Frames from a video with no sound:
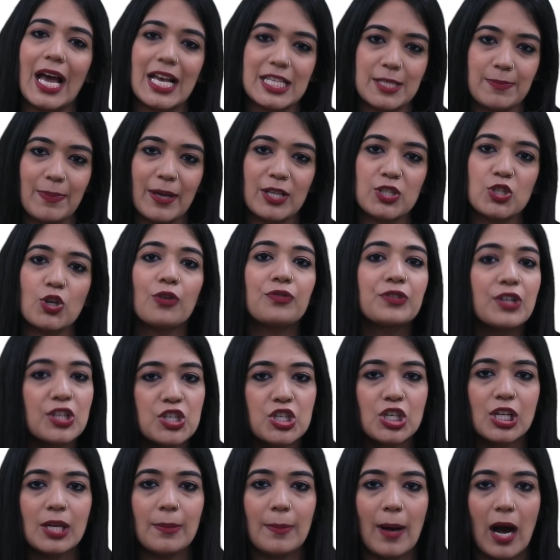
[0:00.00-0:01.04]
aspects of
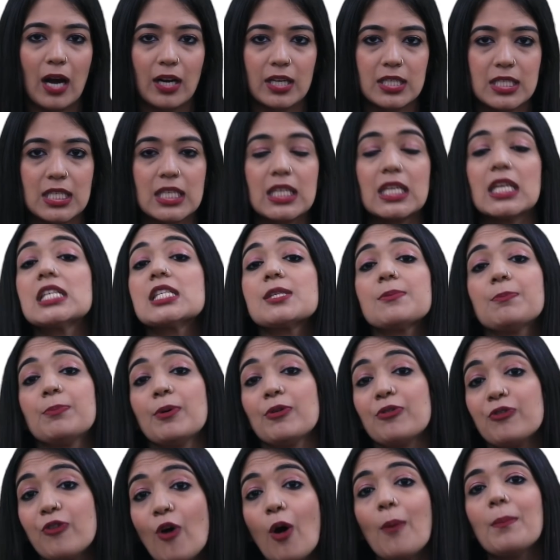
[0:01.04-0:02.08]
digital marketing is
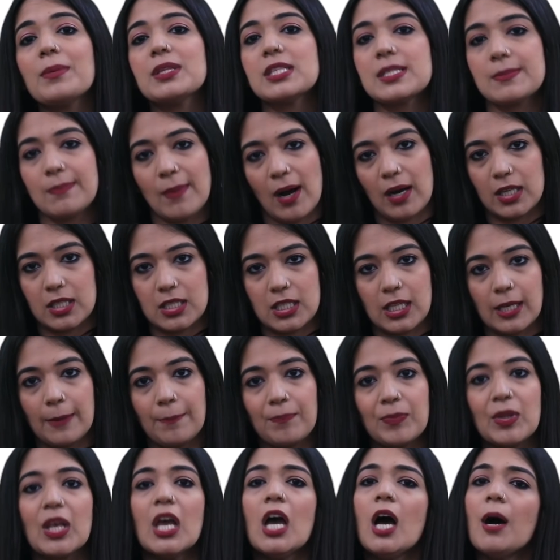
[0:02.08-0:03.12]
performance marketing.
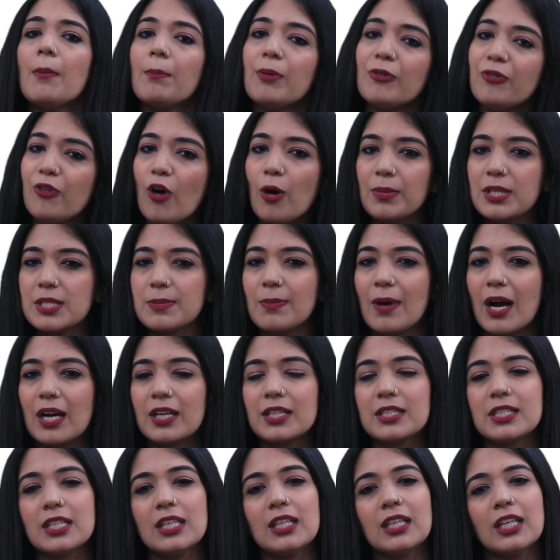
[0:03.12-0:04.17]
Performance
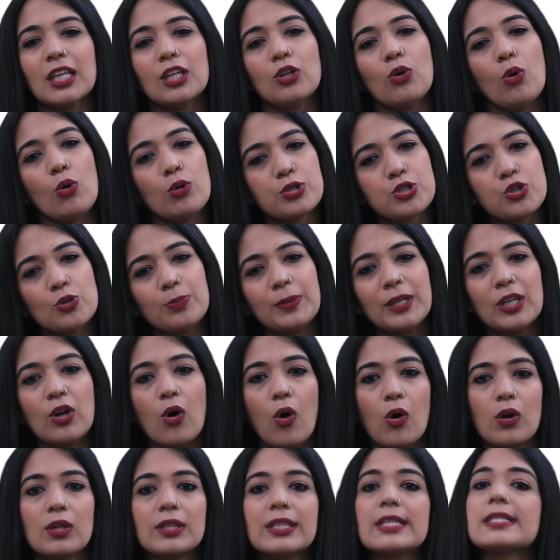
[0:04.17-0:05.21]
marketing can also be
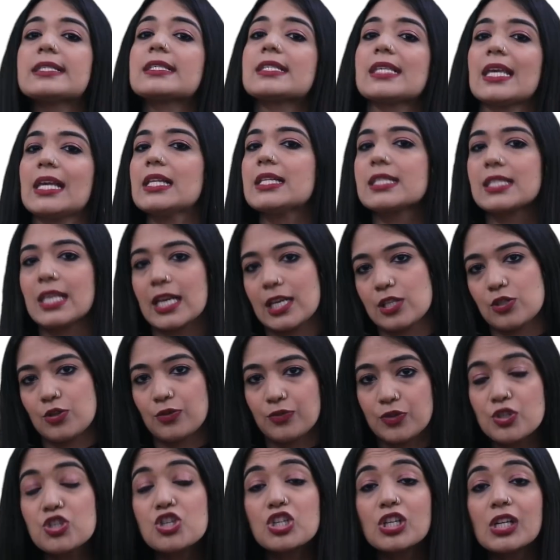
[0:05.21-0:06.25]
called the sales side
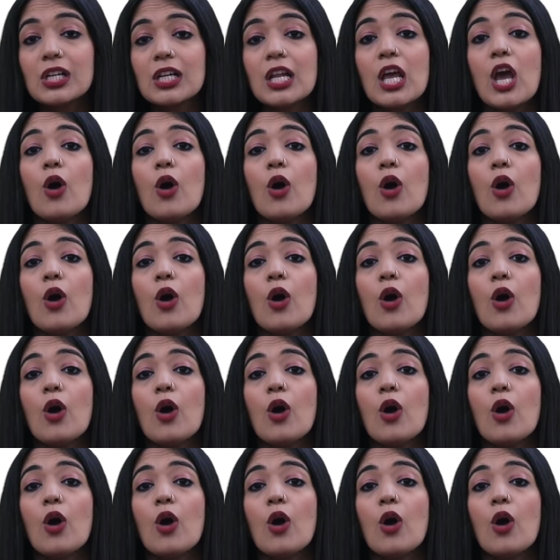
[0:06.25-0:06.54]
of digital,